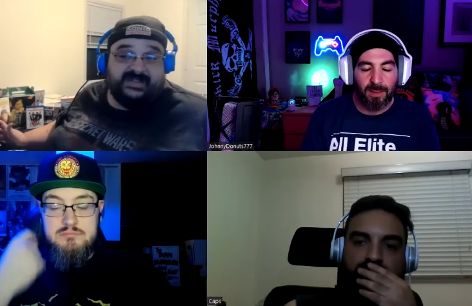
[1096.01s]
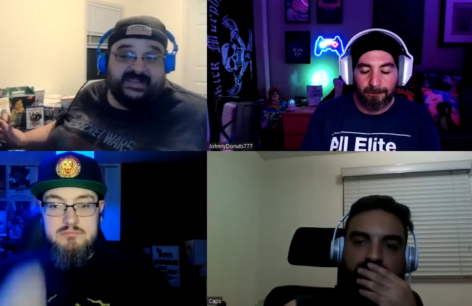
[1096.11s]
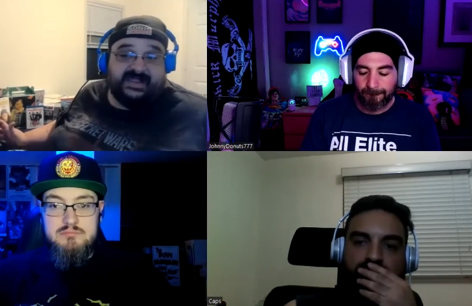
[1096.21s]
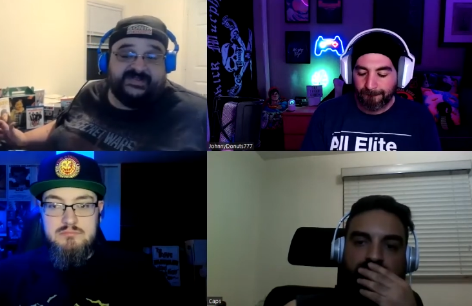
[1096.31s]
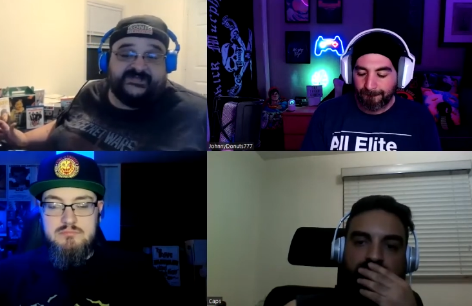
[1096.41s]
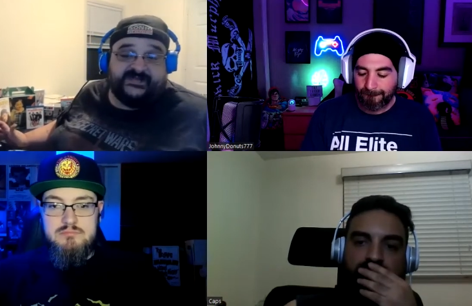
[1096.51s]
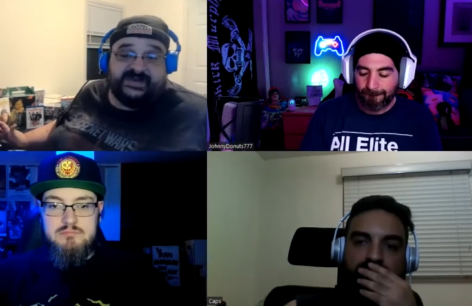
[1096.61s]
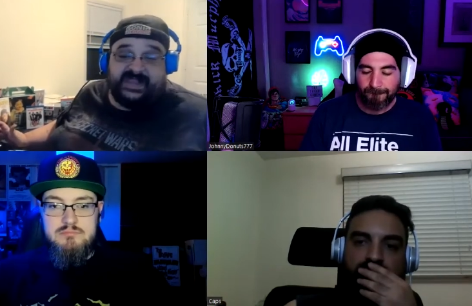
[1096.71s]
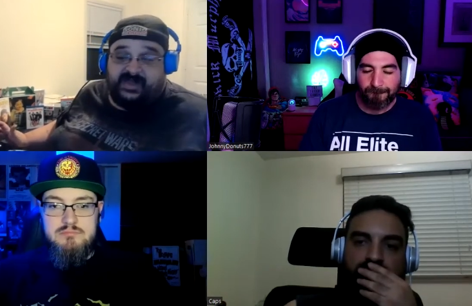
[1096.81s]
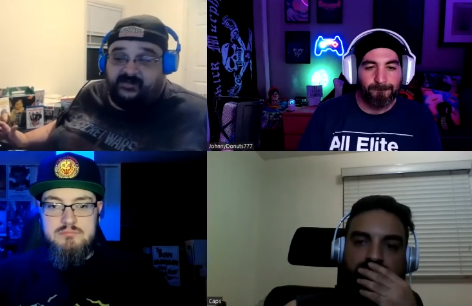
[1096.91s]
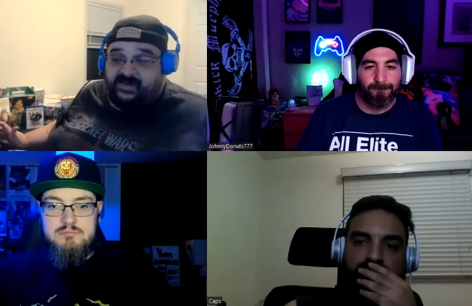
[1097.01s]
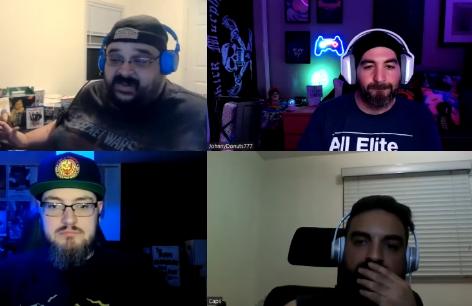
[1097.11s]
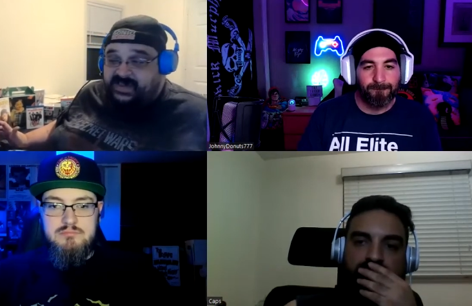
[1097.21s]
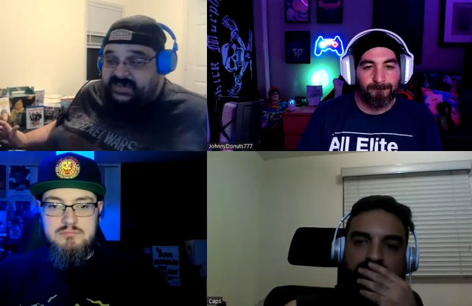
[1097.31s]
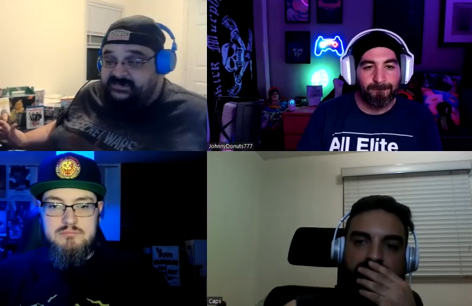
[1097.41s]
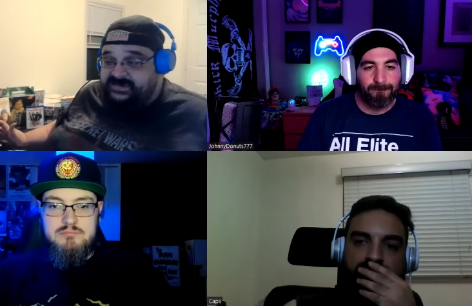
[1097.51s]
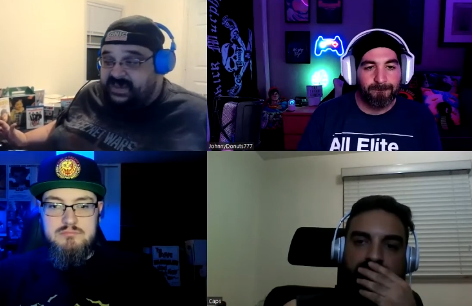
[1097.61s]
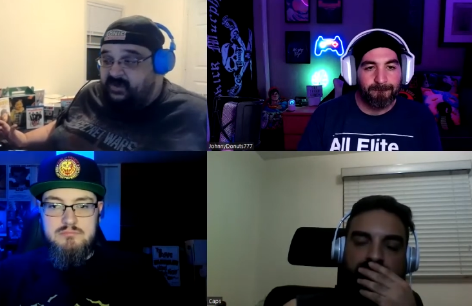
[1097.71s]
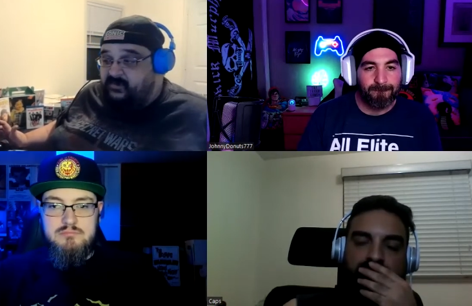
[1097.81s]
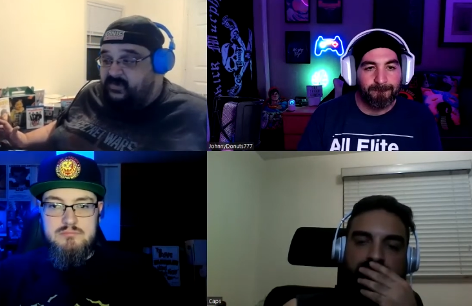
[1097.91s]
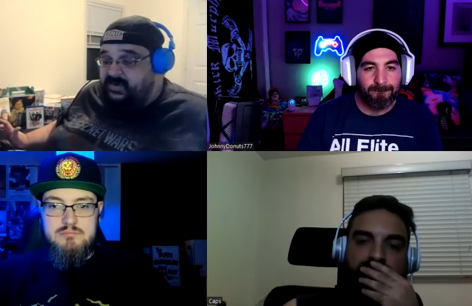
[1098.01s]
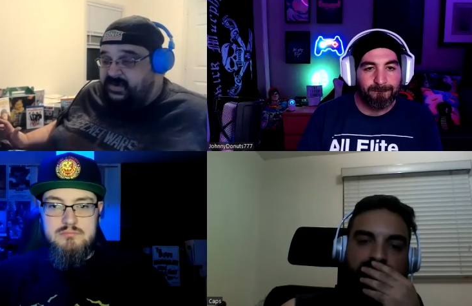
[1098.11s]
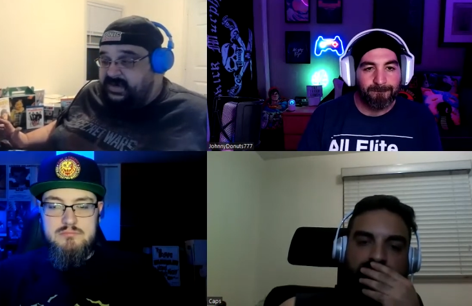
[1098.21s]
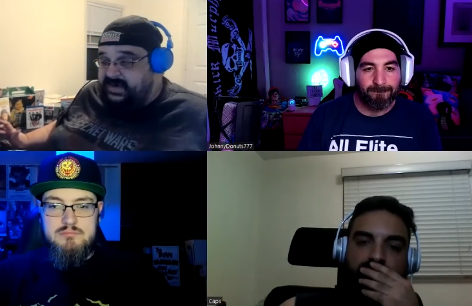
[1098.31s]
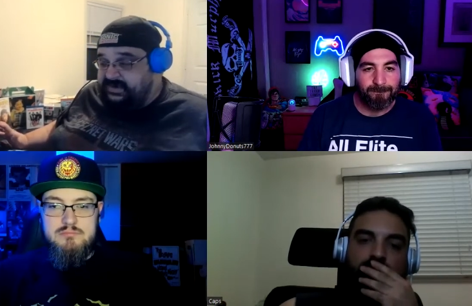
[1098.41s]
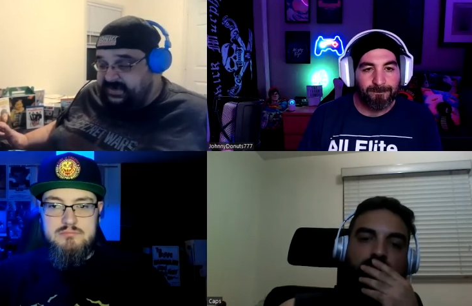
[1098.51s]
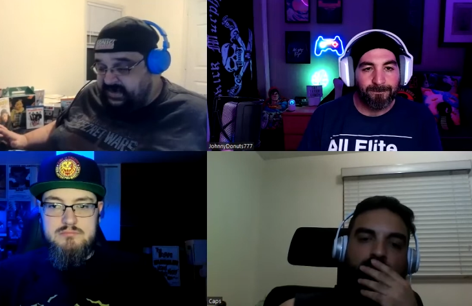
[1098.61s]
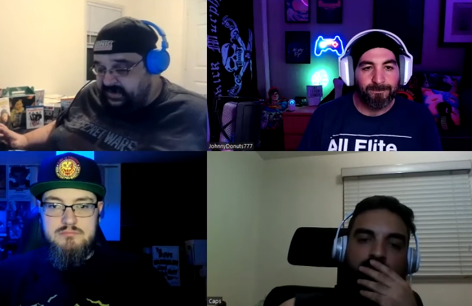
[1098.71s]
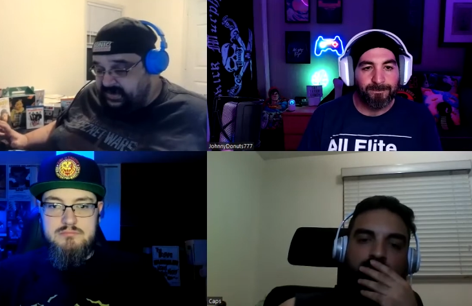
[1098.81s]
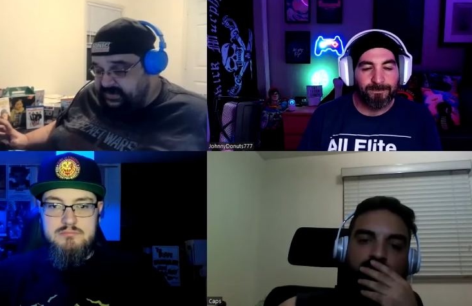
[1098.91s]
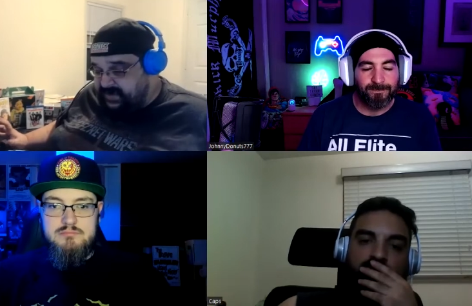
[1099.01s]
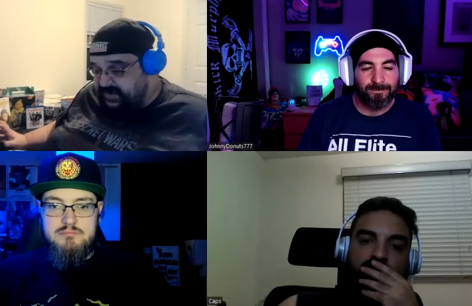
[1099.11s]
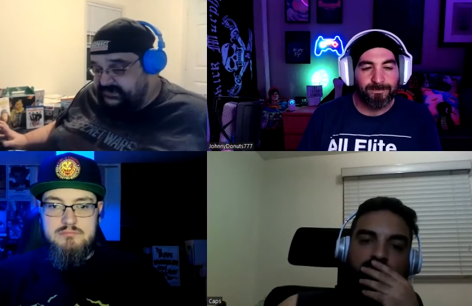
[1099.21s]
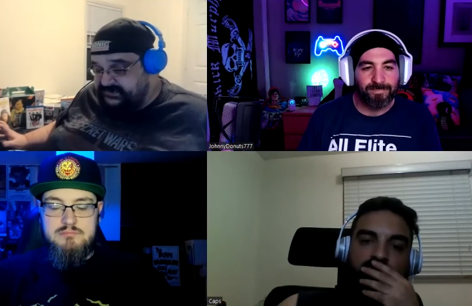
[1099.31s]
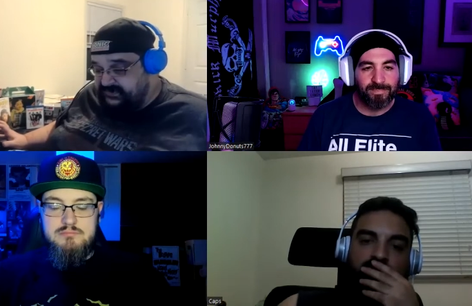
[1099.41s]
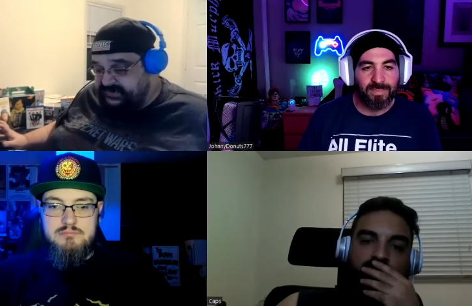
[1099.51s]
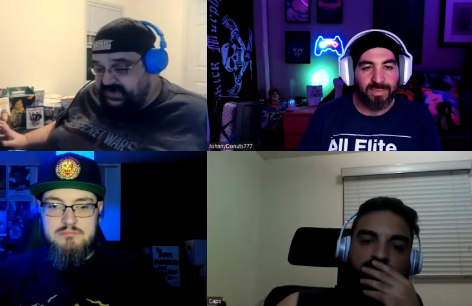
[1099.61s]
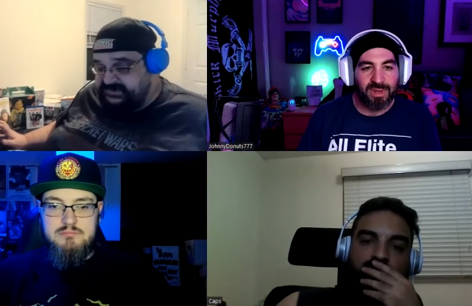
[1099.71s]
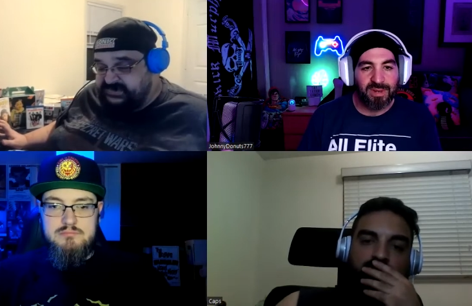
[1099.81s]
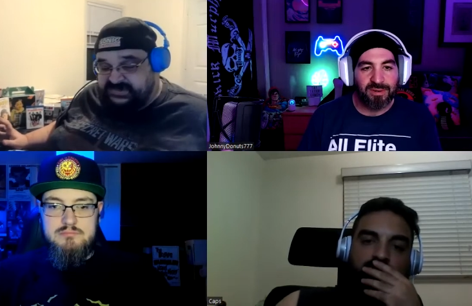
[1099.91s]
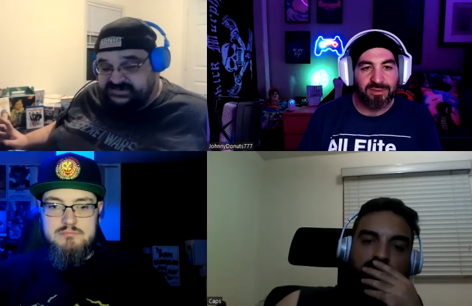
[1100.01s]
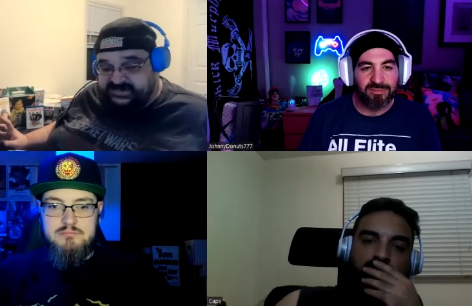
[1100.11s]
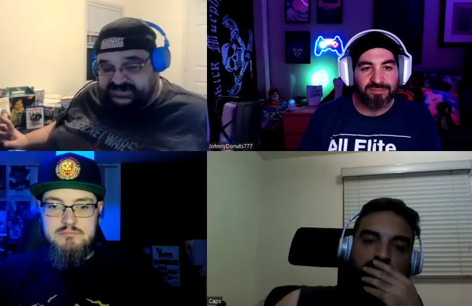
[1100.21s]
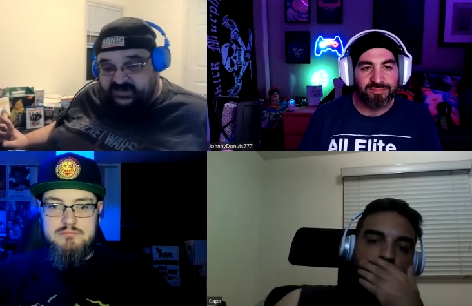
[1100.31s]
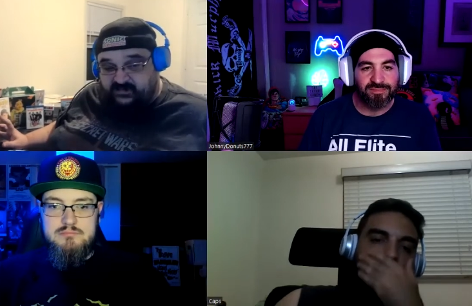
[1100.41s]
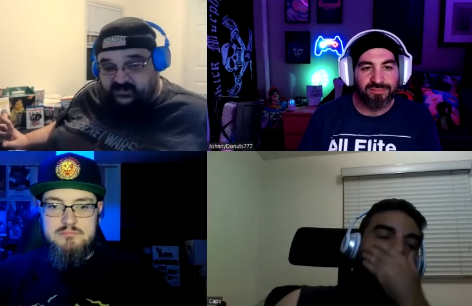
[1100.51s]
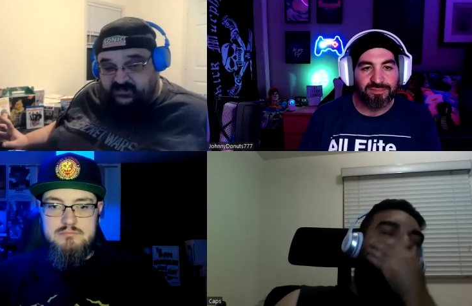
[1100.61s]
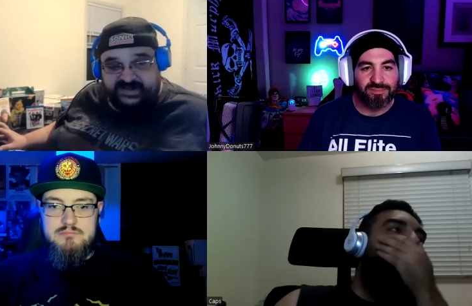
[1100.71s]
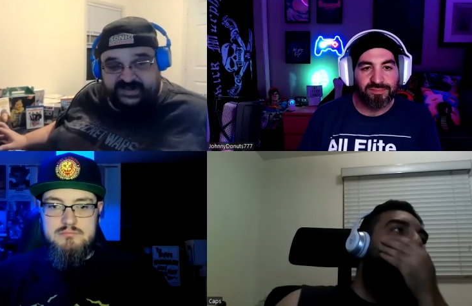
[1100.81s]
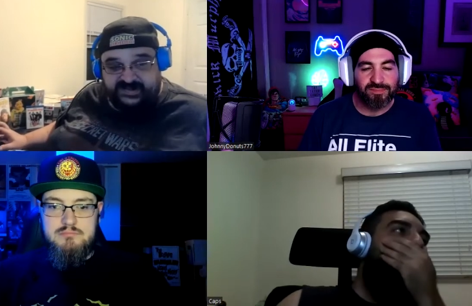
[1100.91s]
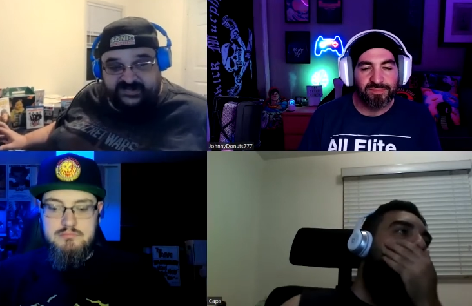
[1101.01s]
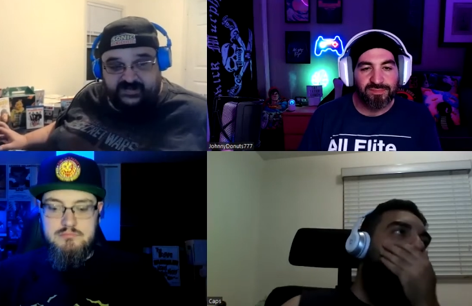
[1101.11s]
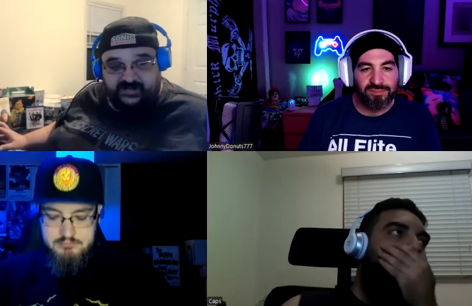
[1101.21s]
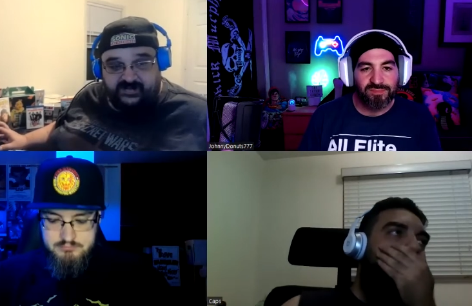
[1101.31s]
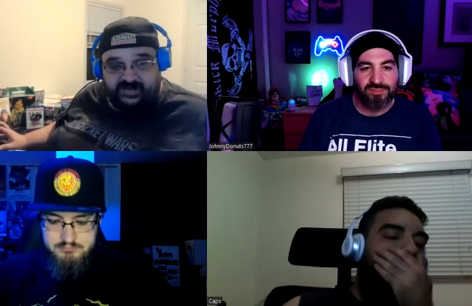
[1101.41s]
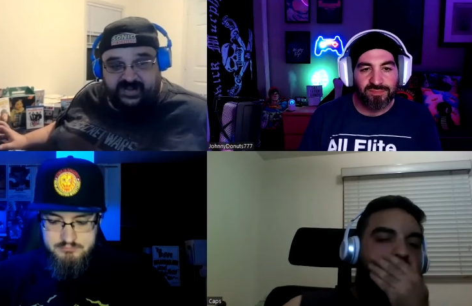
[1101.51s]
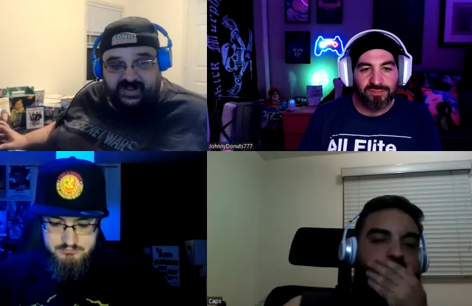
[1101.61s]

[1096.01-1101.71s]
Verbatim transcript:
Speaker 1: Like it's funny how even now he he gauges your attention because it's like, what's he going to do?